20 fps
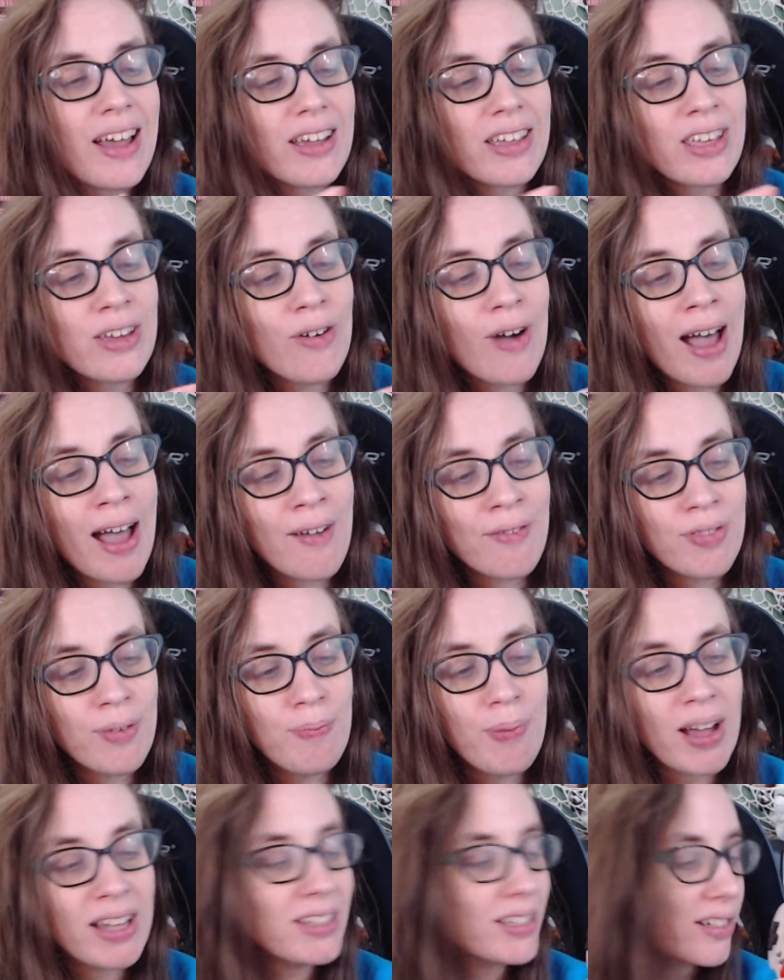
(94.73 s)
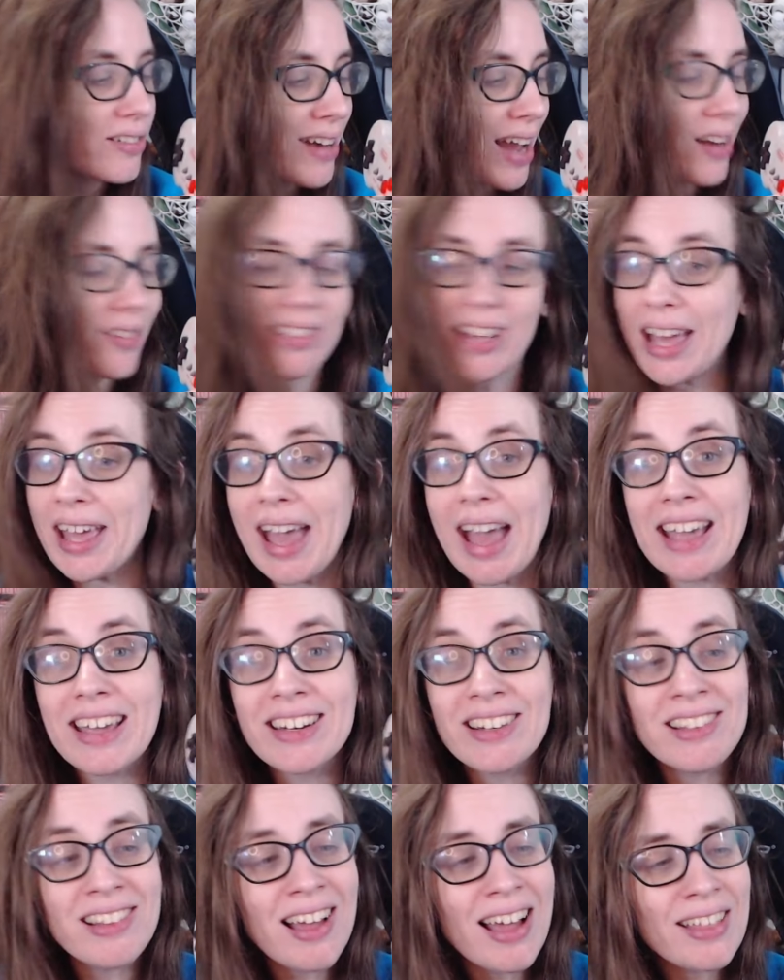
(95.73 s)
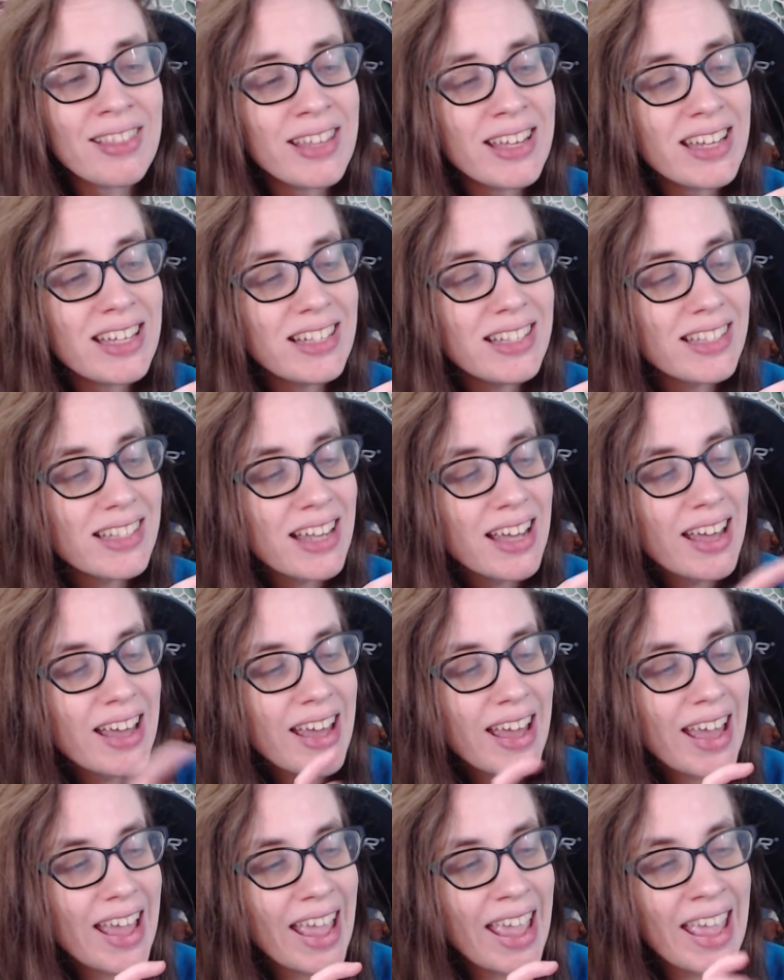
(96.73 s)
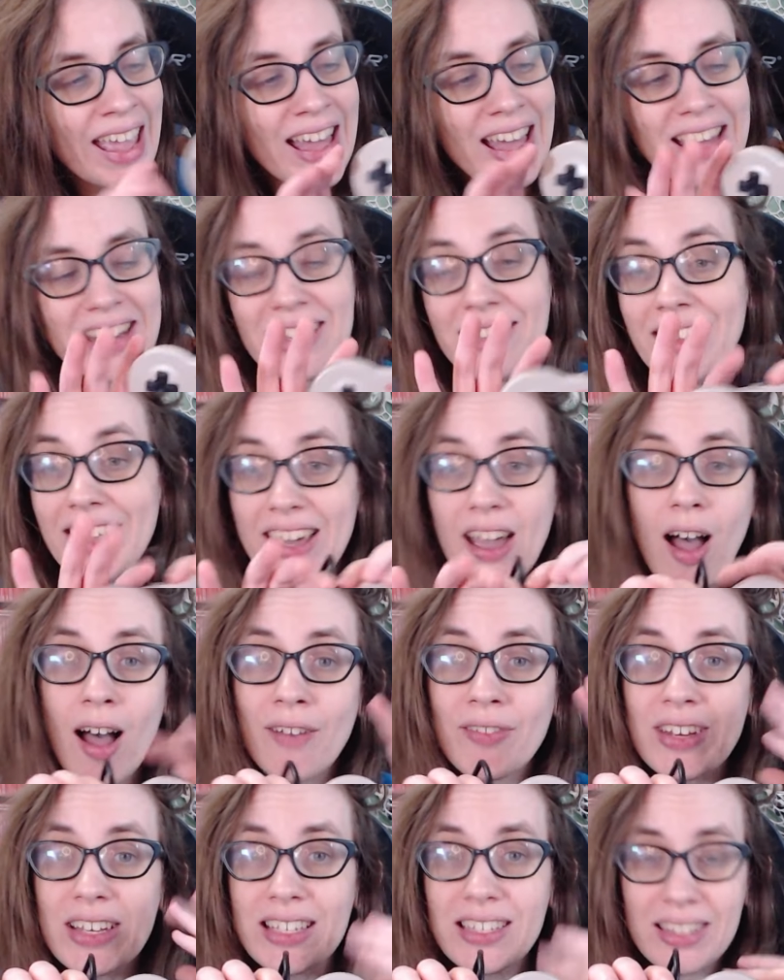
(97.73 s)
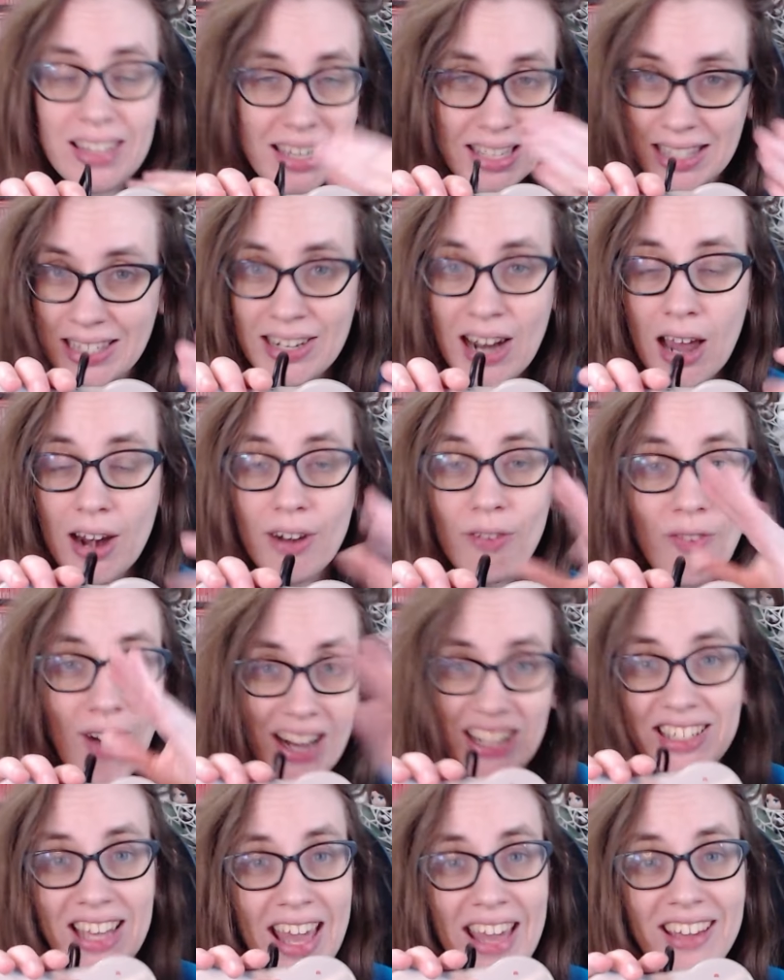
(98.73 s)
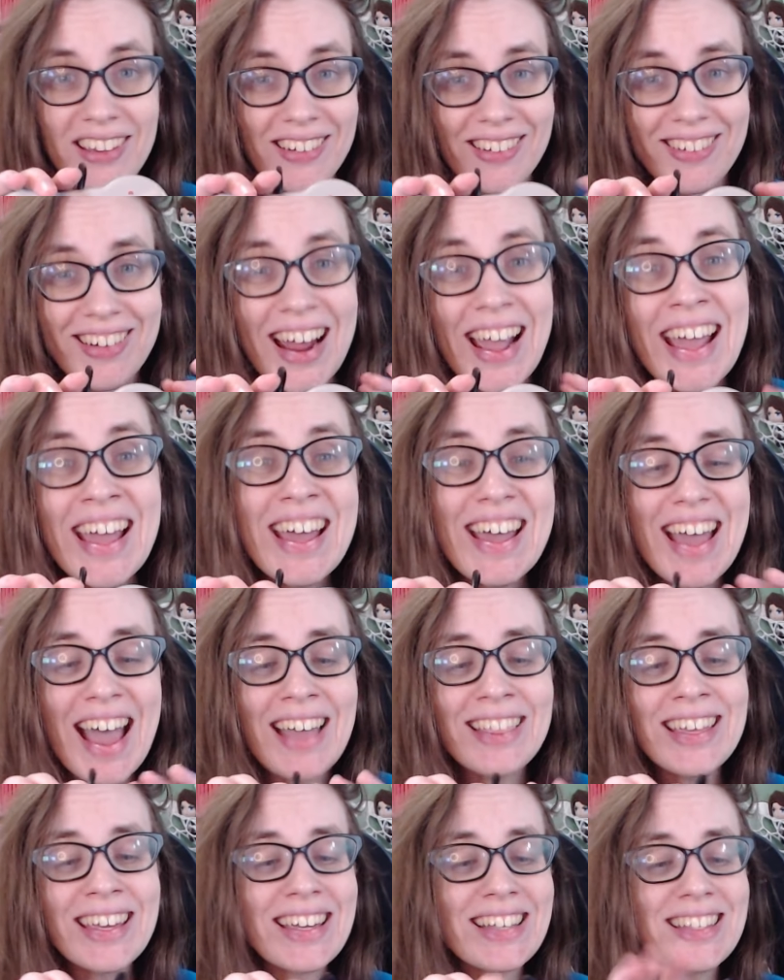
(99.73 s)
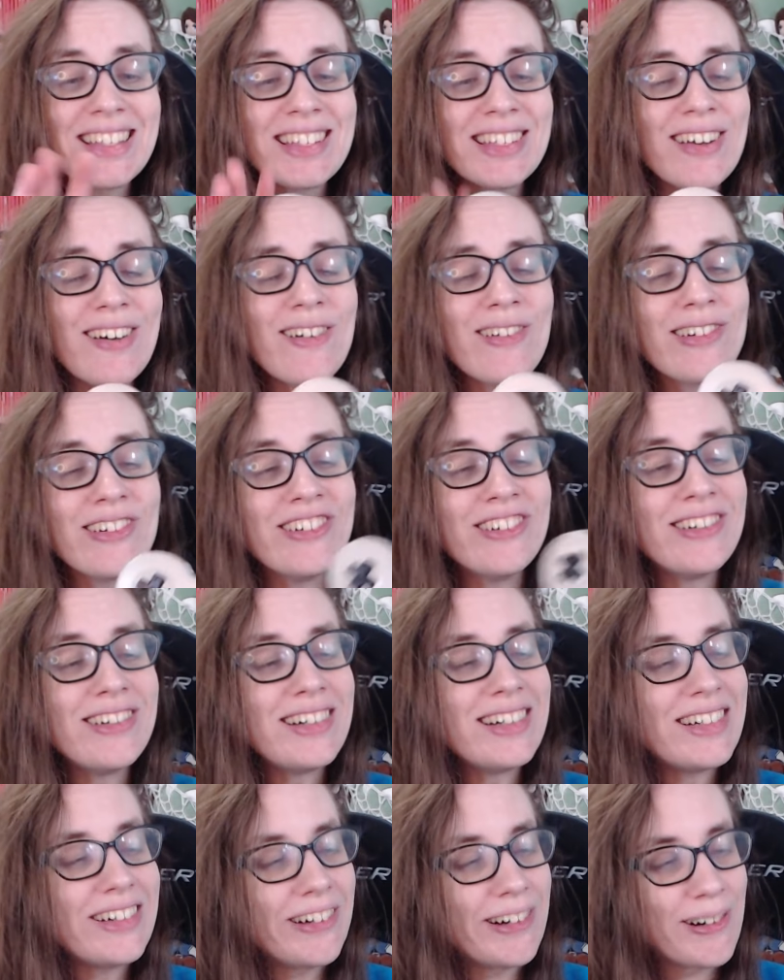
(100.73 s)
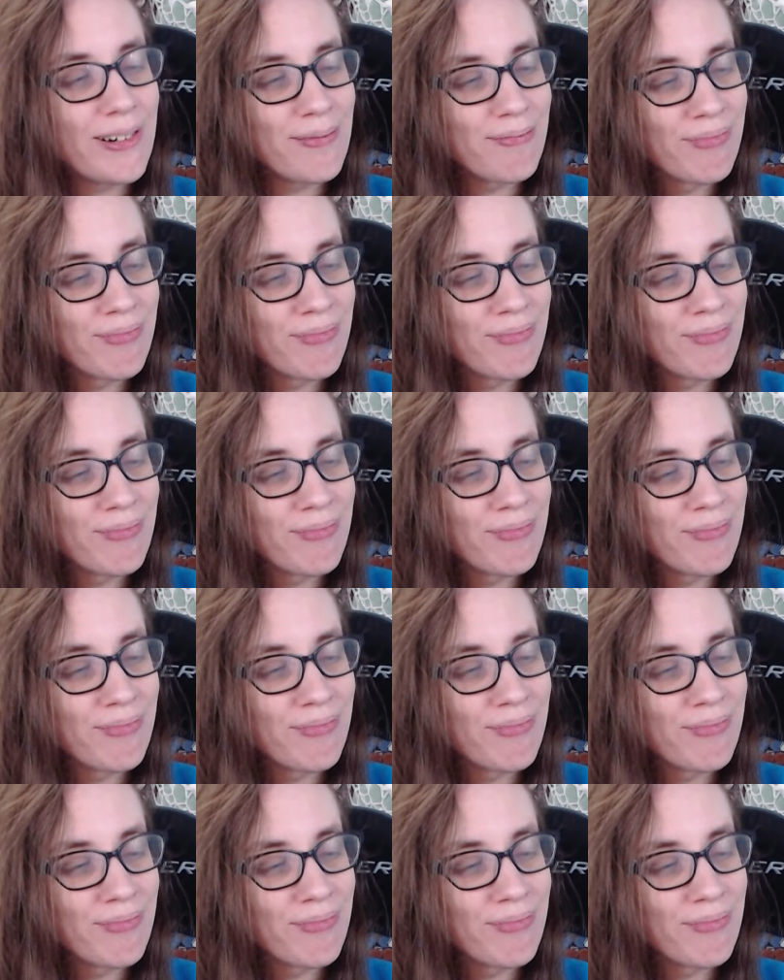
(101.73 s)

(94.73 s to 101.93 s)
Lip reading: You have the buttons are now diagonal on this. And, like, obviously it's not a rectangle, right? I think it's so cool. All